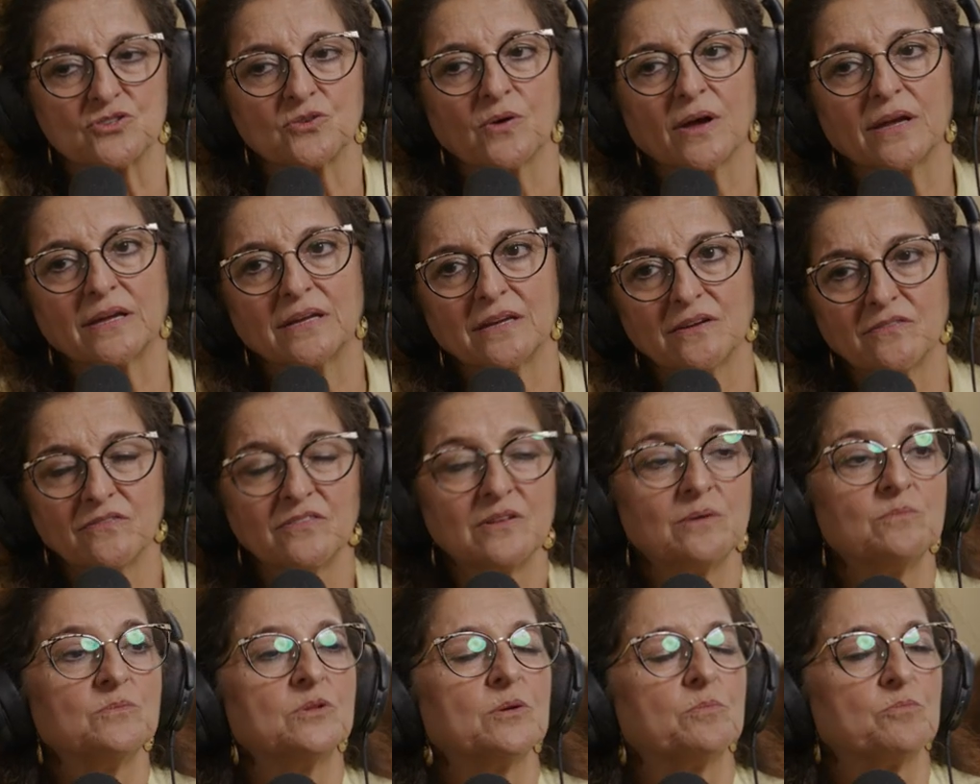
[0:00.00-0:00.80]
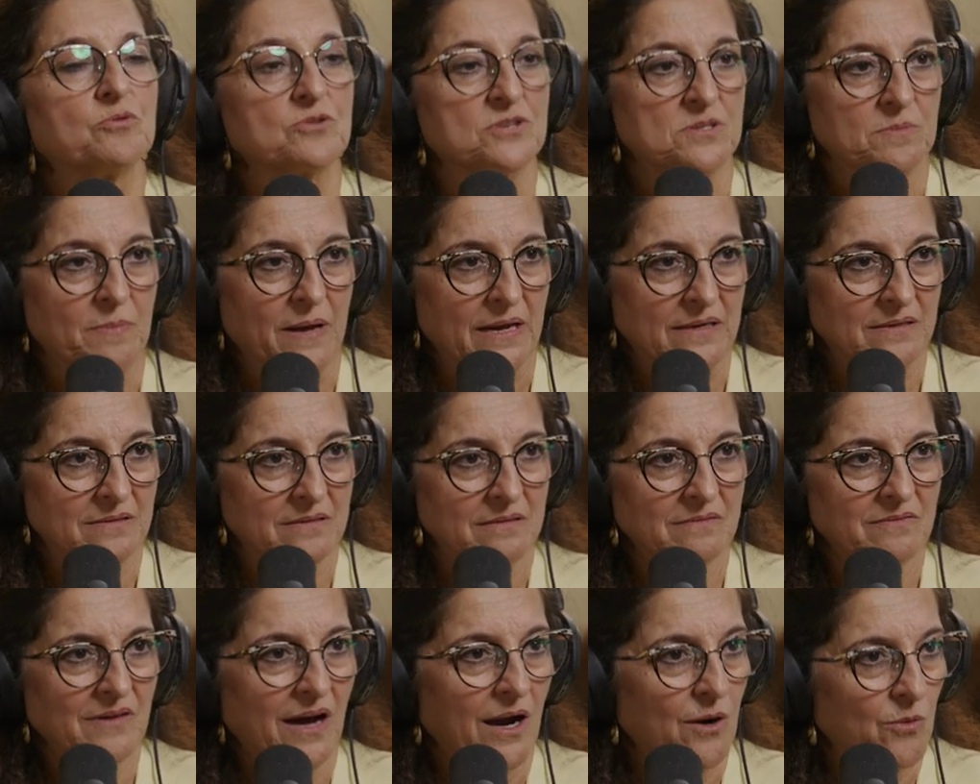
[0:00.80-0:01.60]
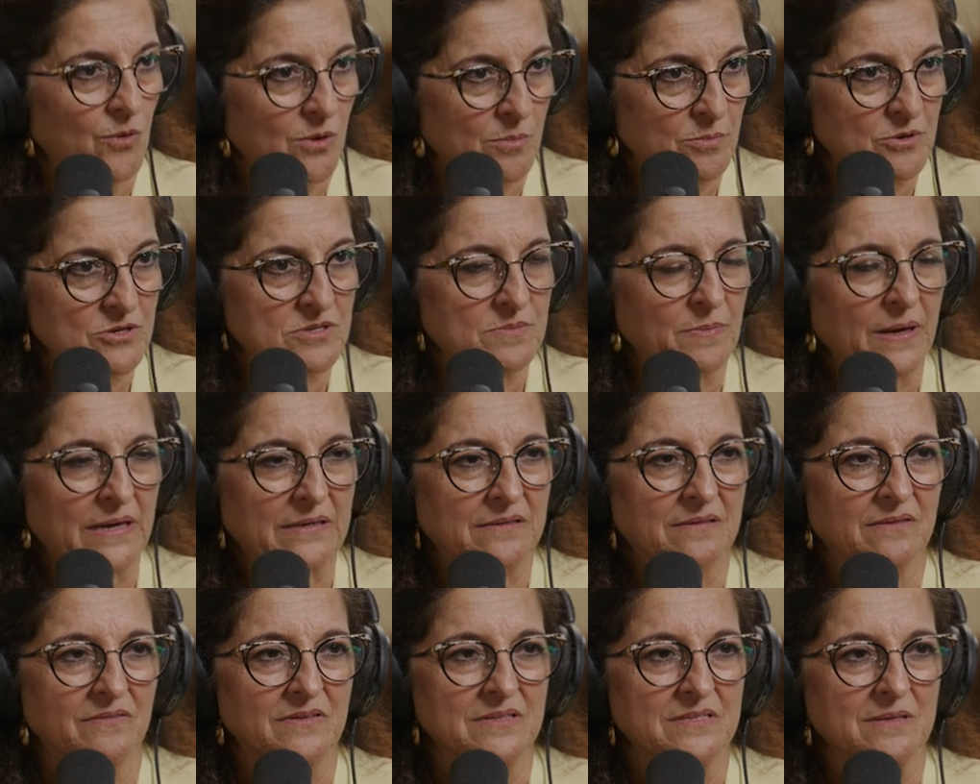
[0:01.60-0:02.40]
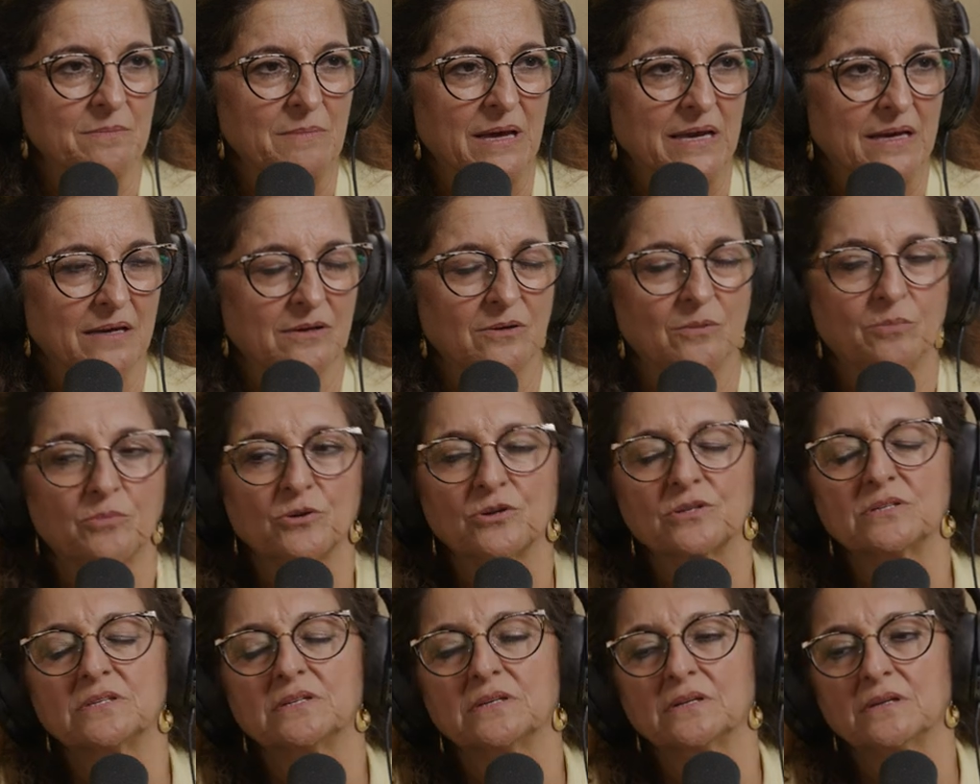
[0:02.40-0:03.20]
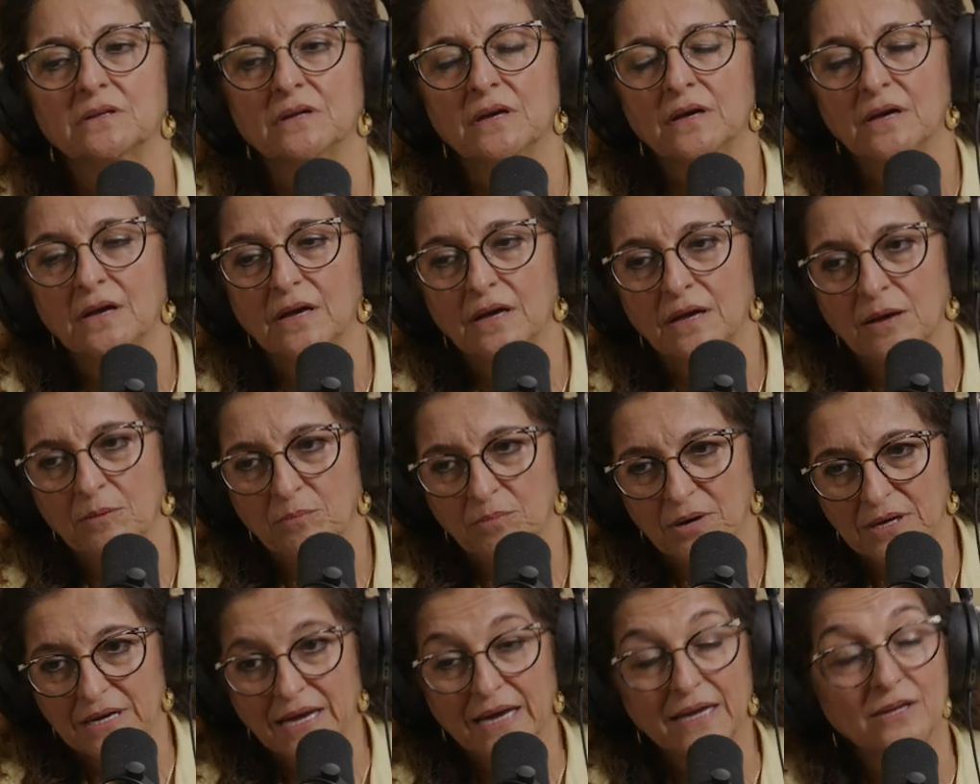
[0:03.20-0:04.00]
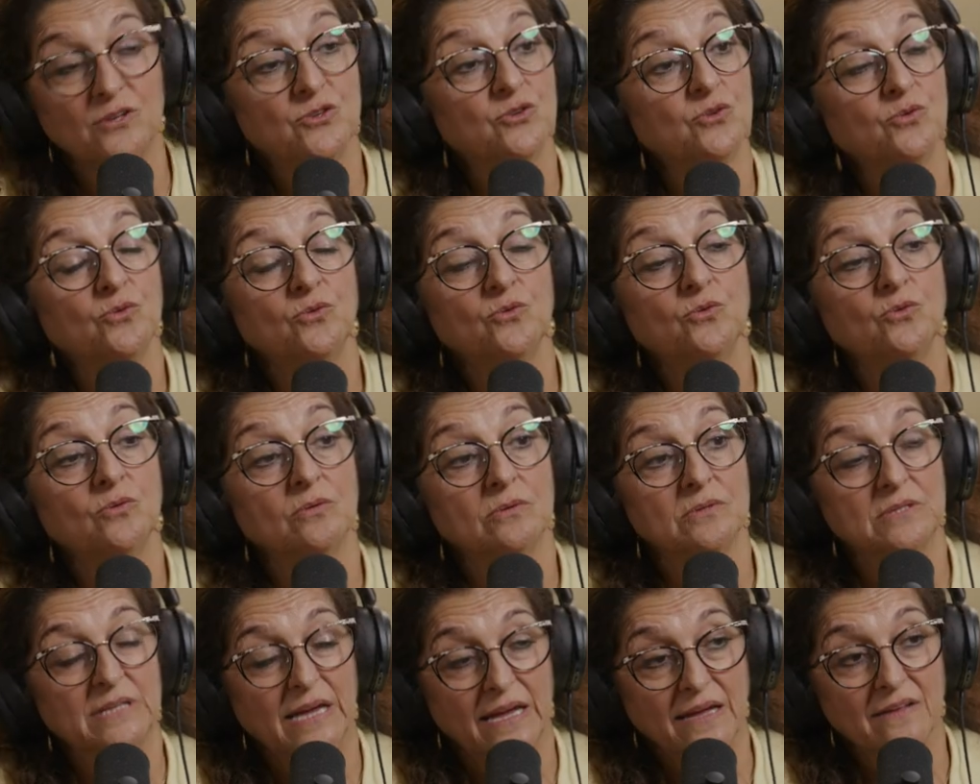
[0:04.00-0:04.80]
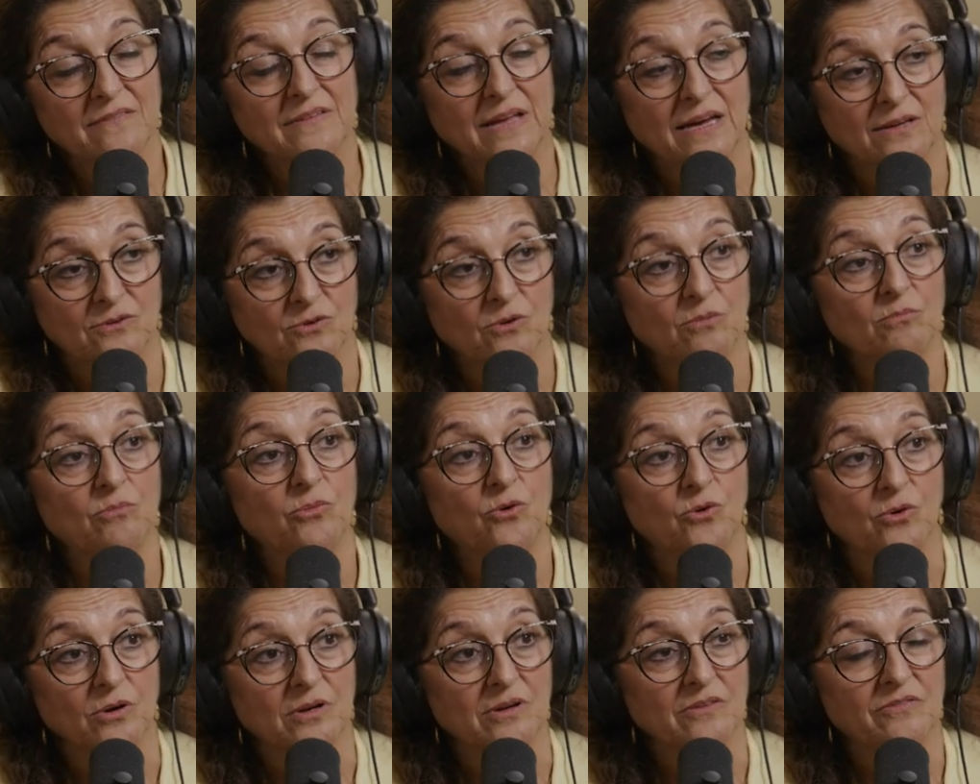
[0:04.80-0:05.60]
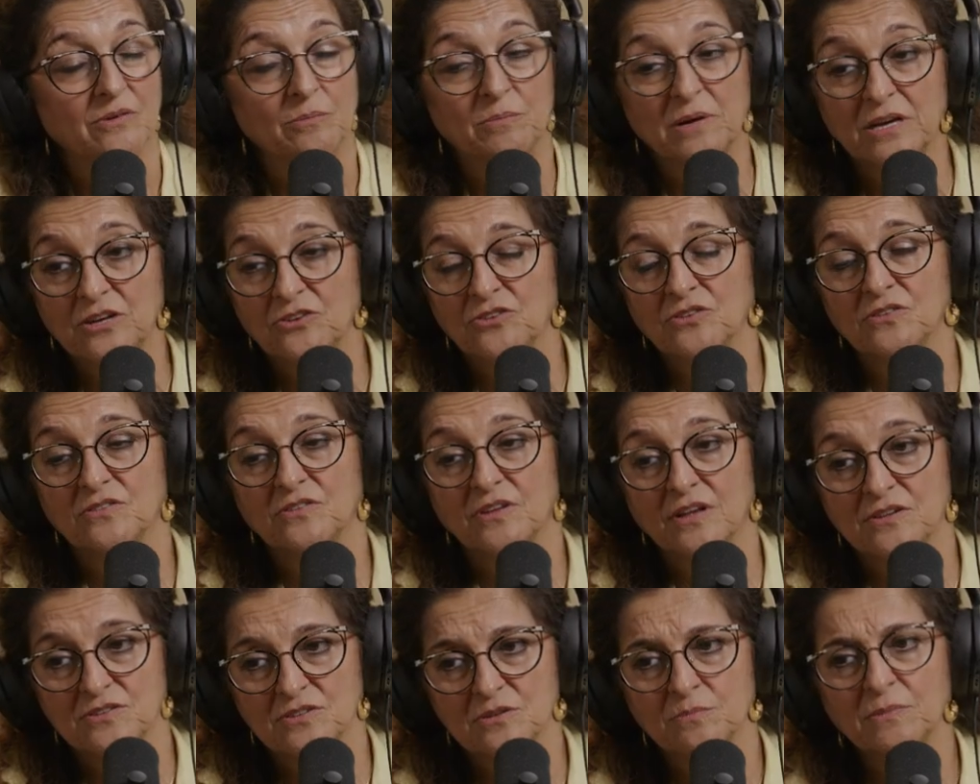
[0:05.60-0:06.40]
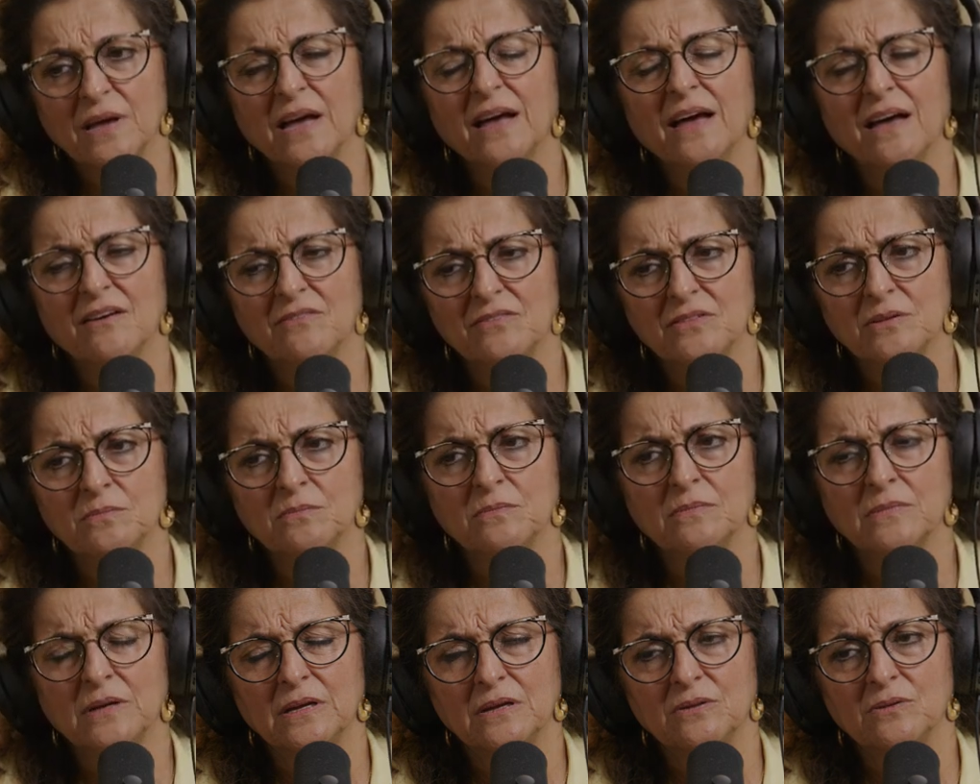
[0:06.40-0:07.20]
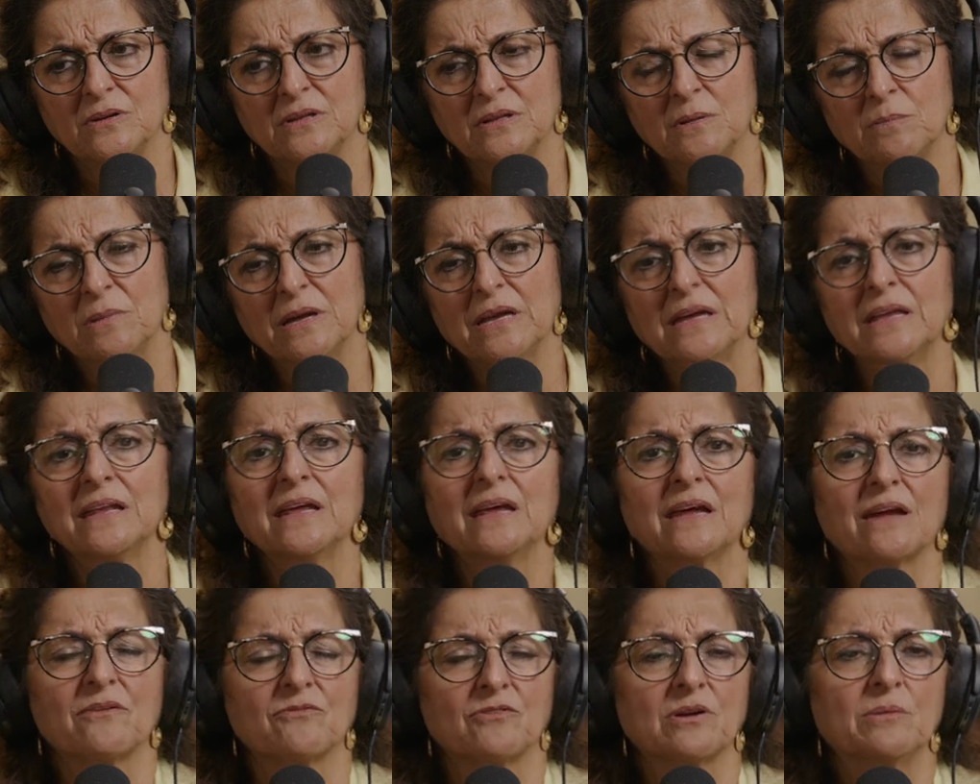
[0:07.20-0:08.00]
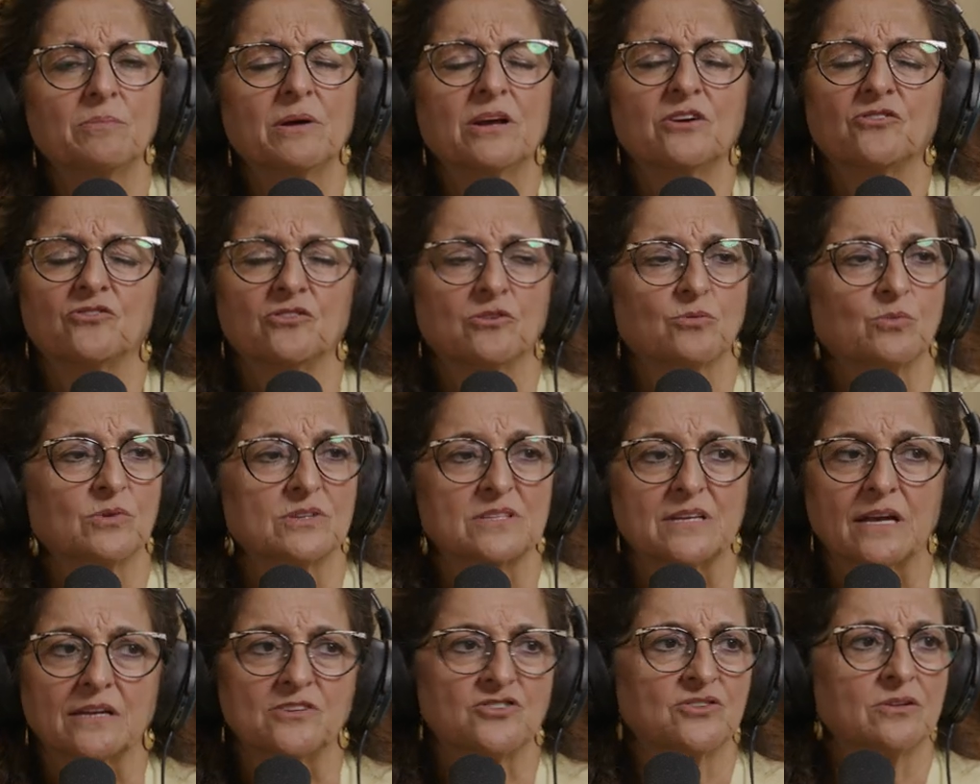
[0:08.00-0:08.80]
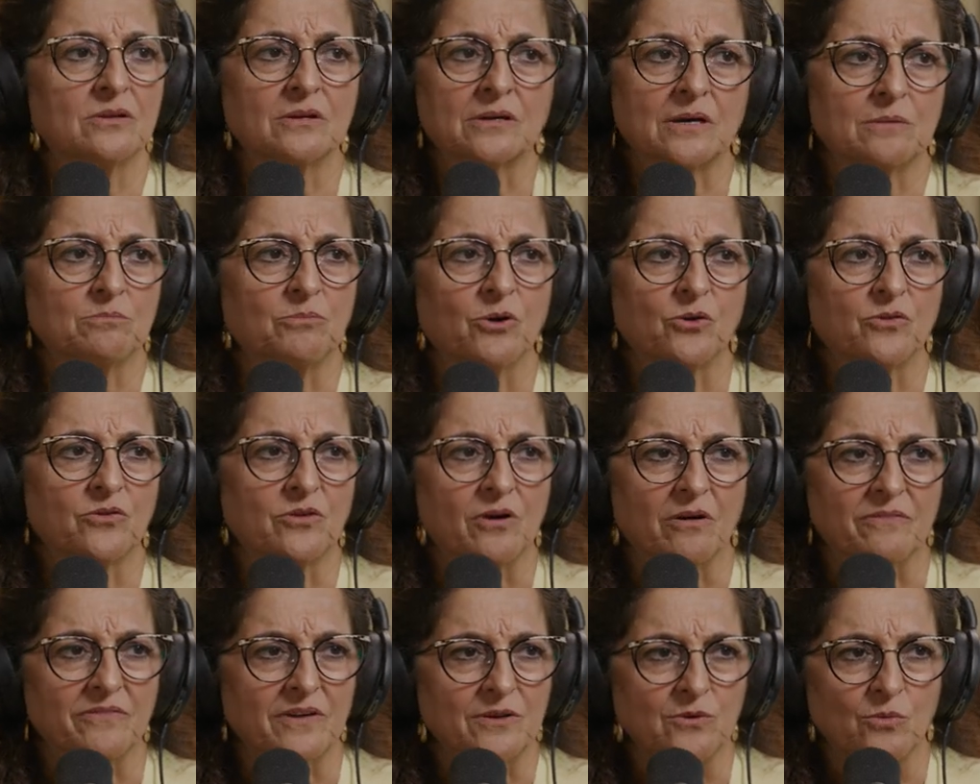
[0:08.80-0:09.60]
So I hmm. give them the perspective, our perspective as a medical person, but I do take that on board. If a patient says to me, I have them, you know, in the beginning, every patient will say, cut both off.